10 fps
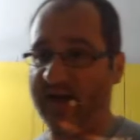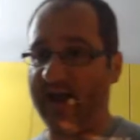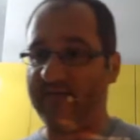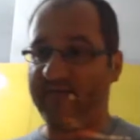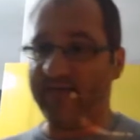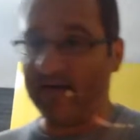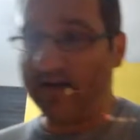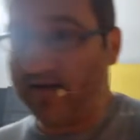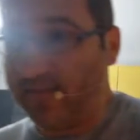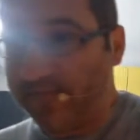to have
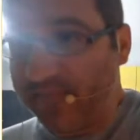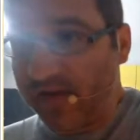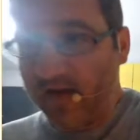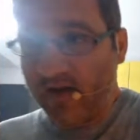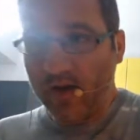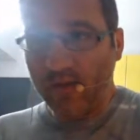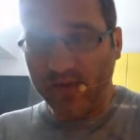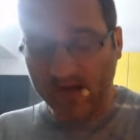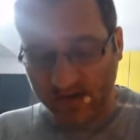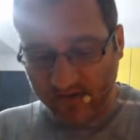fun,
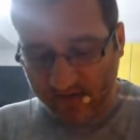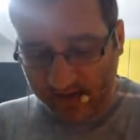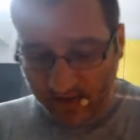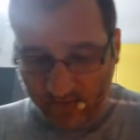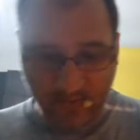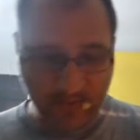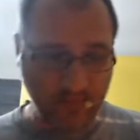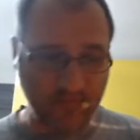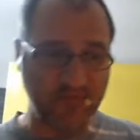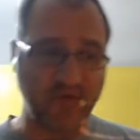because a lot of
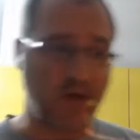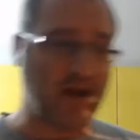people just don't